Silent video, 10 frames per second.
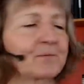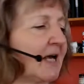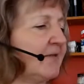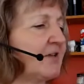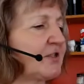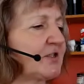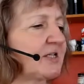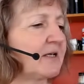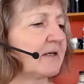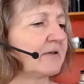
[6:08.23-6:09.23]
And this is
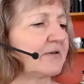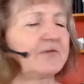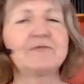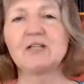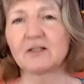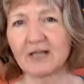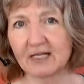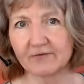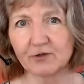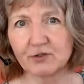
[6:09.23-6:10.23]
the 50th
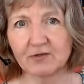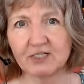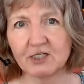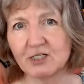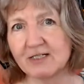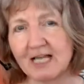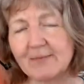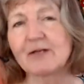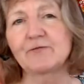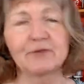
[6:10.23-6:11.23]
anniversary edition, came
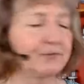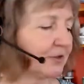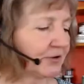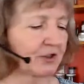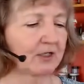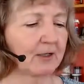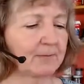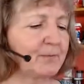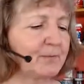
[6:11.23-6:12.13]
out a few years ago.